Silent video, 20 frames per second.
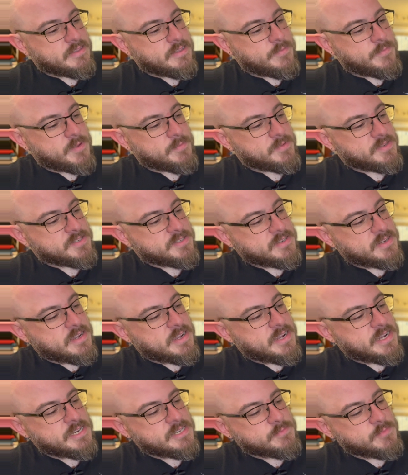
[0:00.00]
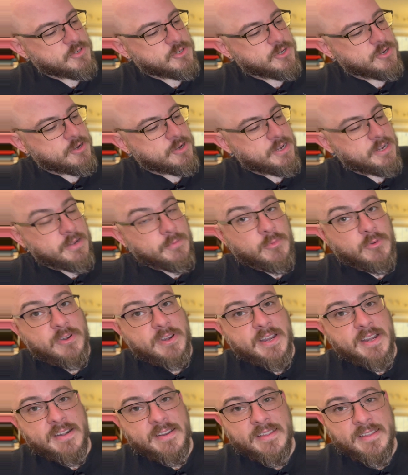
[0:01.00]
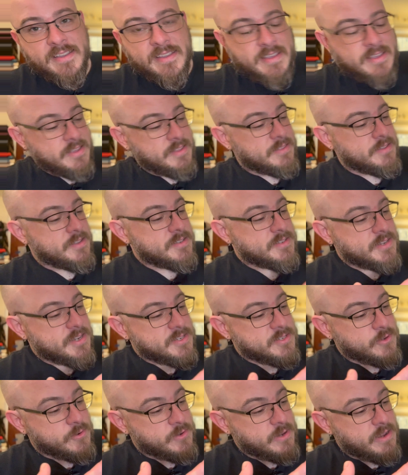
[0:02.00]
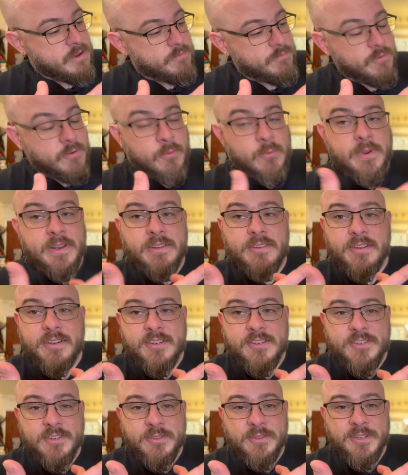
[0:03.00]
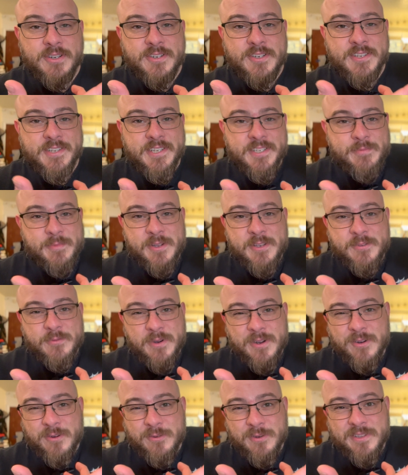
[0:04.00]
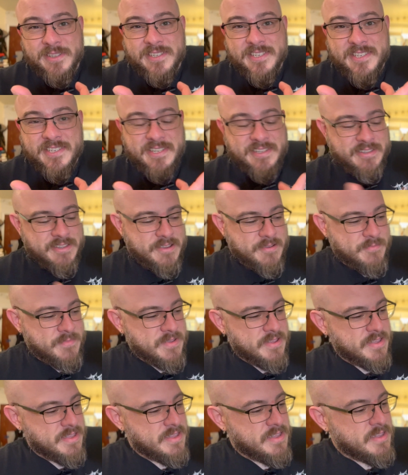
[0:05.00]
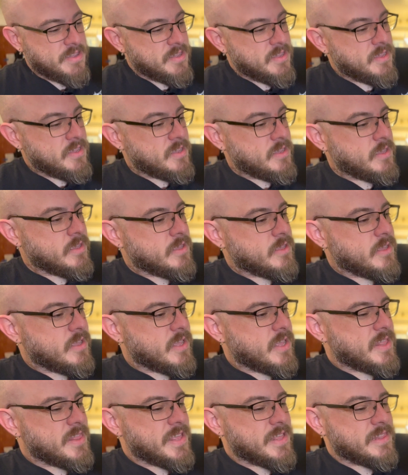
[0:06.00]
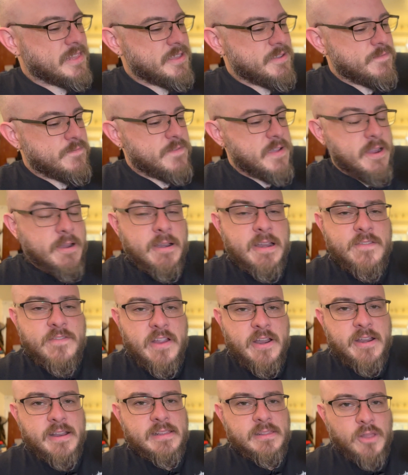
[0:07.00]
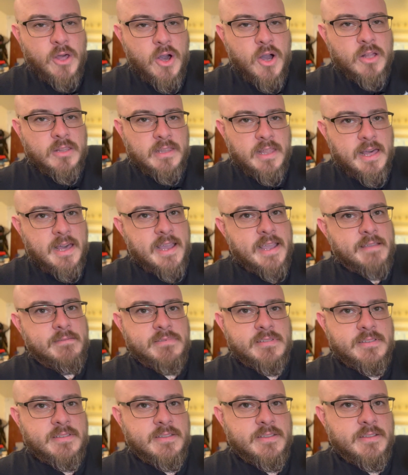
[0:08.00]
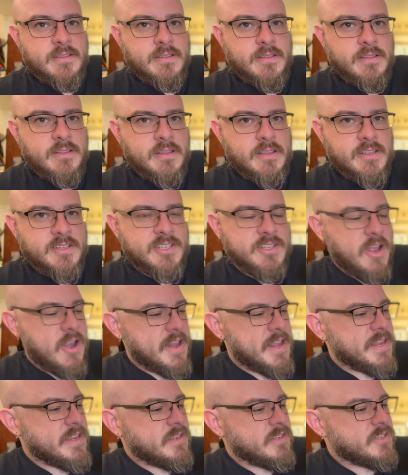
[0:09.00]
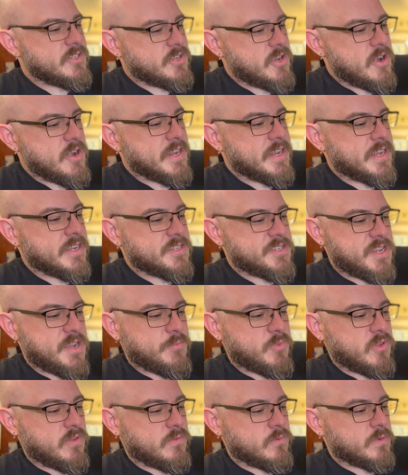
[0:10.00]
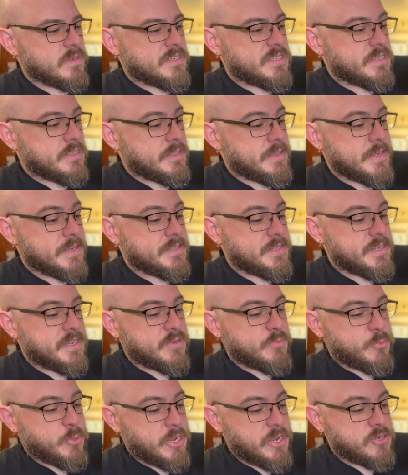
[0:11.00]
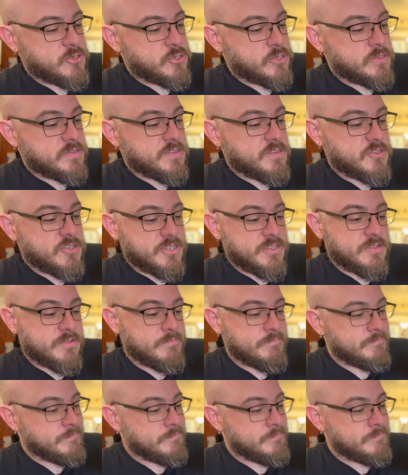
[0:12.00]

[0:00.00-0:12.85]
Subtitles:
them up to size, maturity to breed. These guys go down for winter, so there's 6 months where I don't really see them. And they live very, very long lives. Stunning example of resiliency and patience, and just